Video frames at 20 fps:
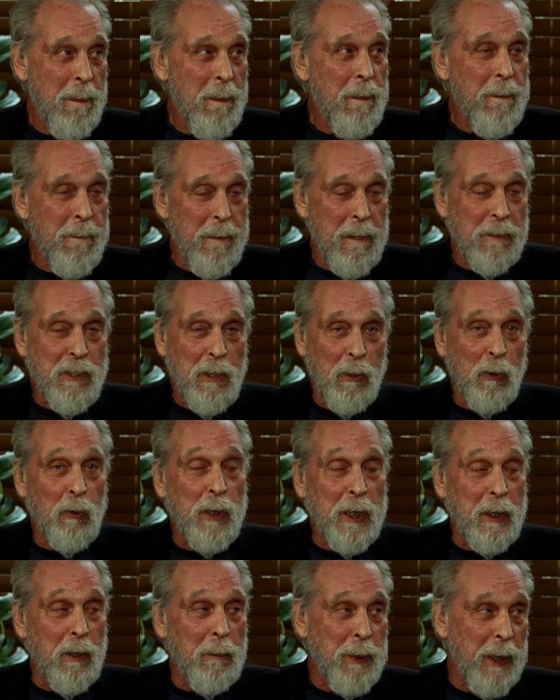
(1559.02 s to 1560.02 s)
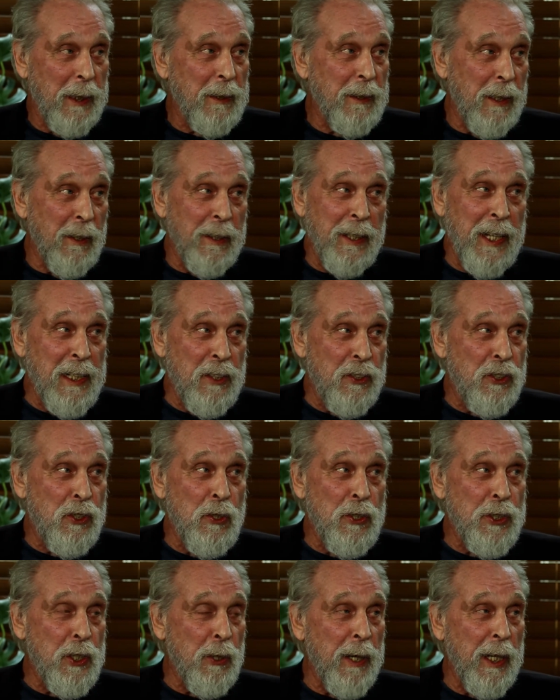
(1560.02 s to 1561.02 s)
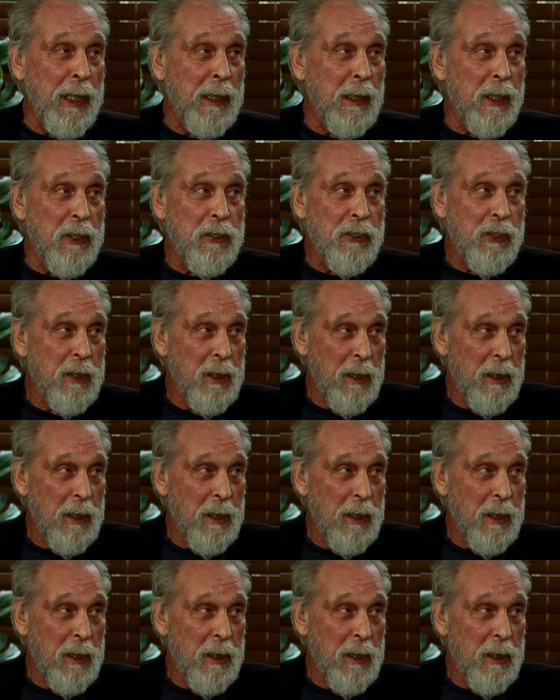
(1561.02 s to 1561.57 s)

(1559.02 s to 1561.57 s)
And it's a real big deal. It ain't junior English.